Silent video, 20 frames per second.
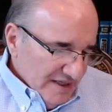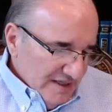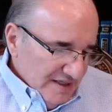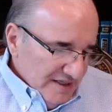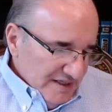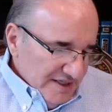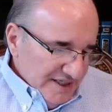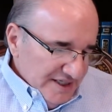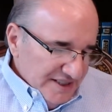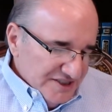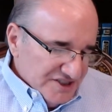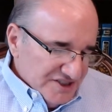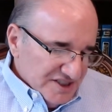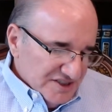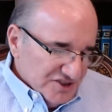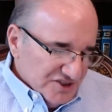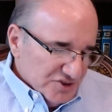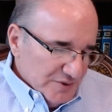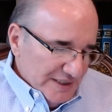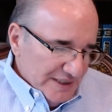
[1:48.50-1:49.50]
He shall
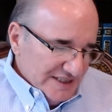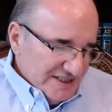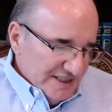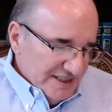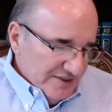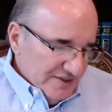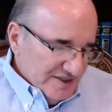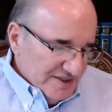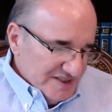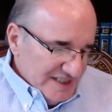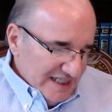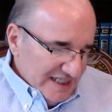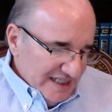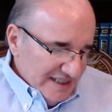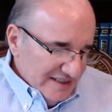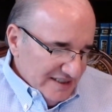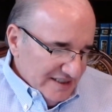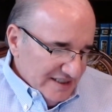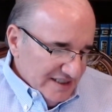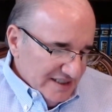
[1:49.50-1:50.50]
stretch out his
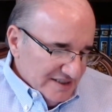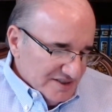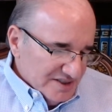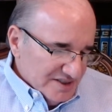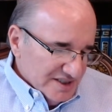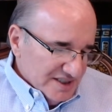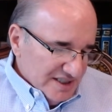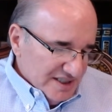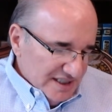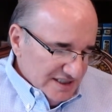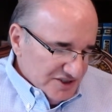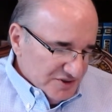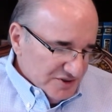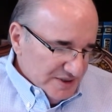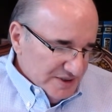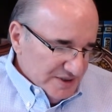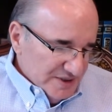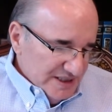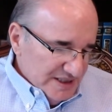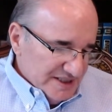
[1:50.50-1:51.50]
hand against the
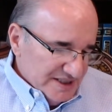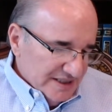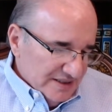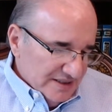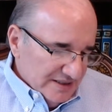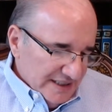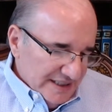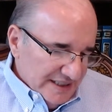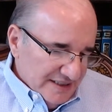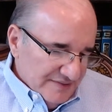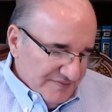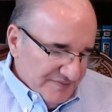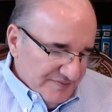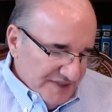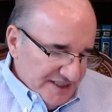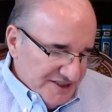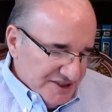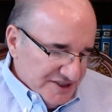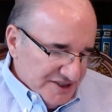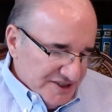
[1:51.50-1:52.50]
countries, and the land of
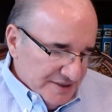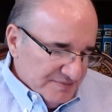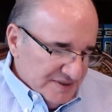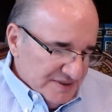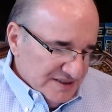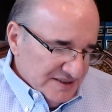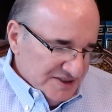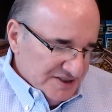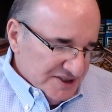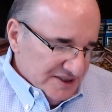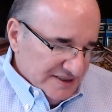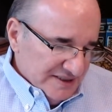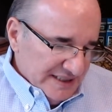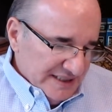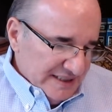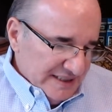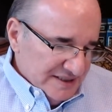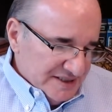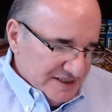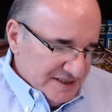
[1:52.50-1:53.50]
Egypt shall
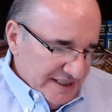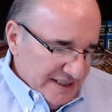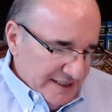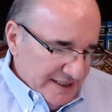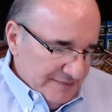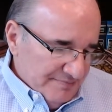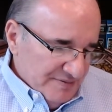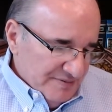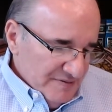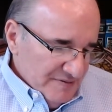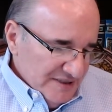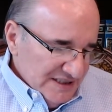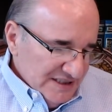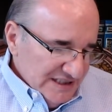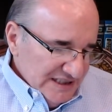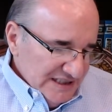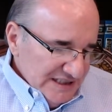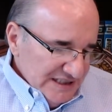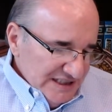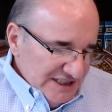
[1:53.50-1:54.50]
not escape.
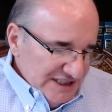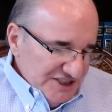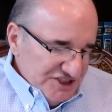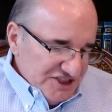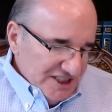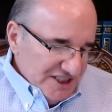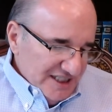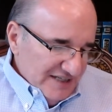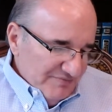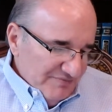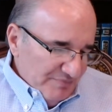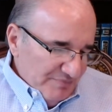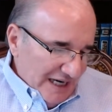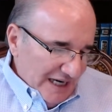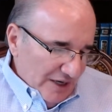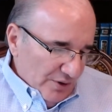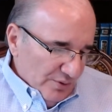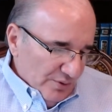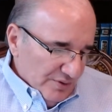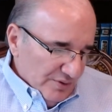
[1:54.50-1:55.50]
He shall have
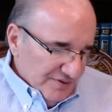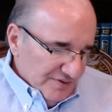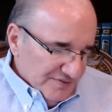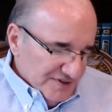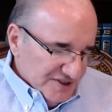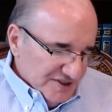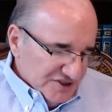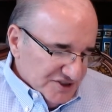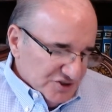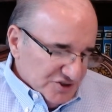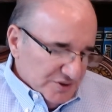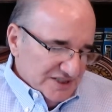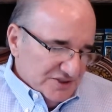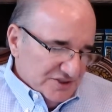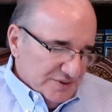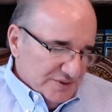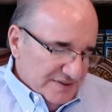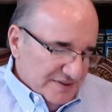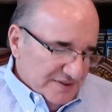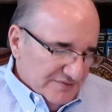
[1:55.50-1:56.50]
power over the
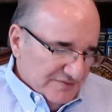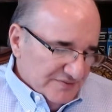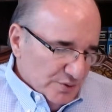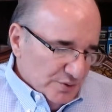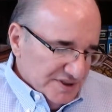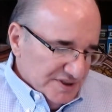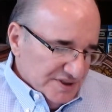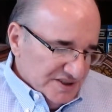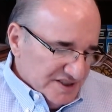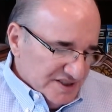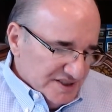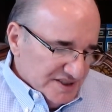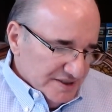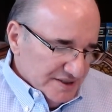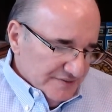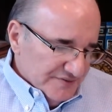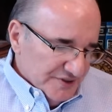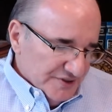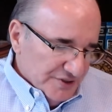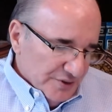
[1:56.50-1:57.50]
treasury of gold and
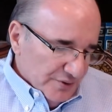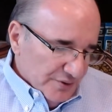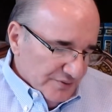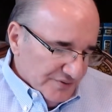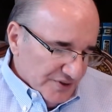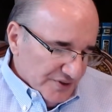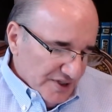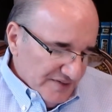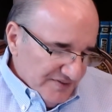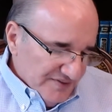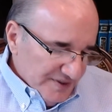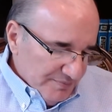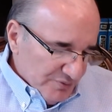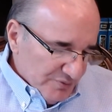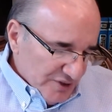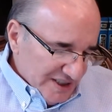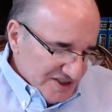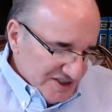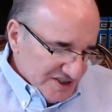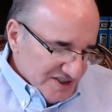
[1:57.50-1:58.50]
silver, and over every
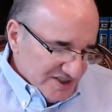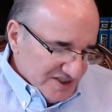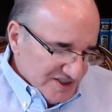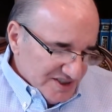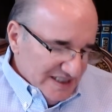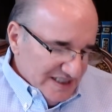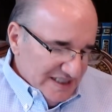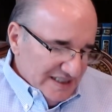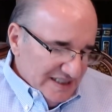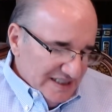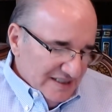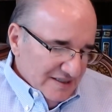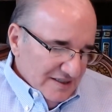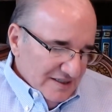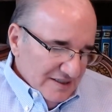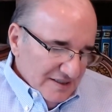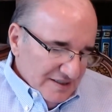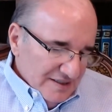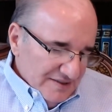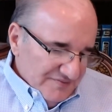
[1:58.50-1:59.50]
precious thing
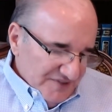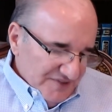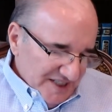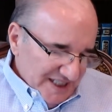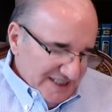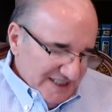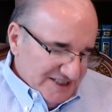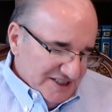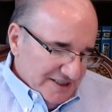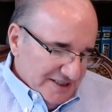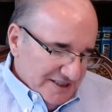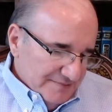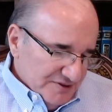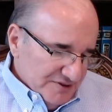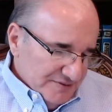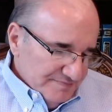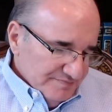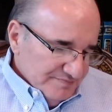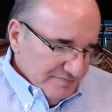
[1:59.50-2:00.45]
of Egypt.